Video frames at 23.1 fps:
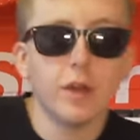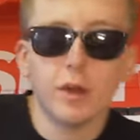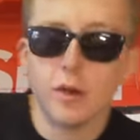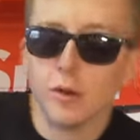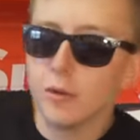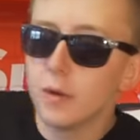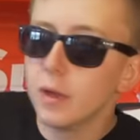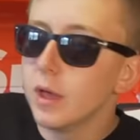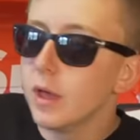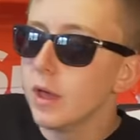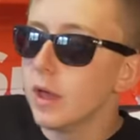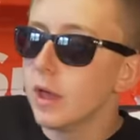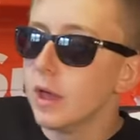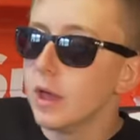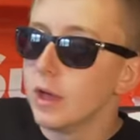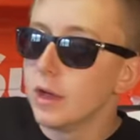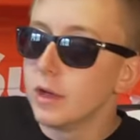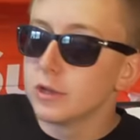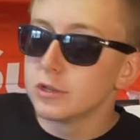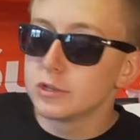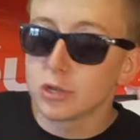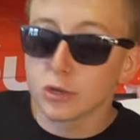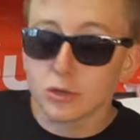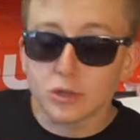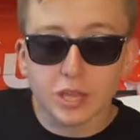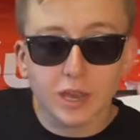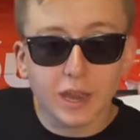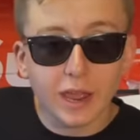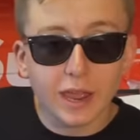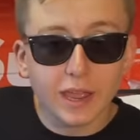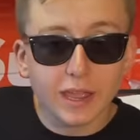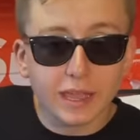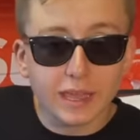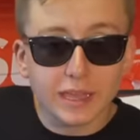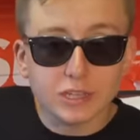know. So
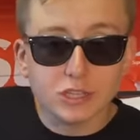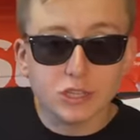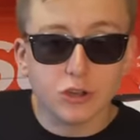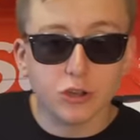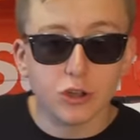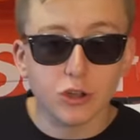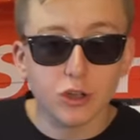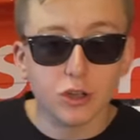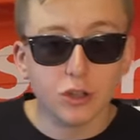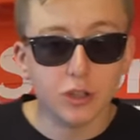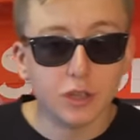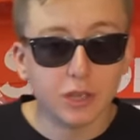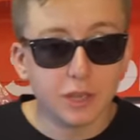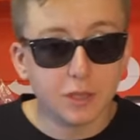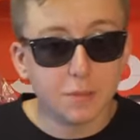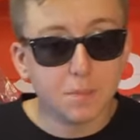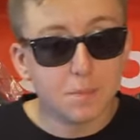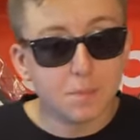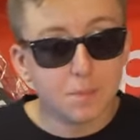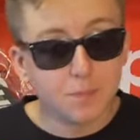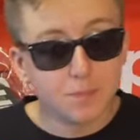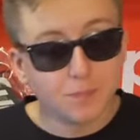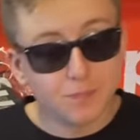today is currently...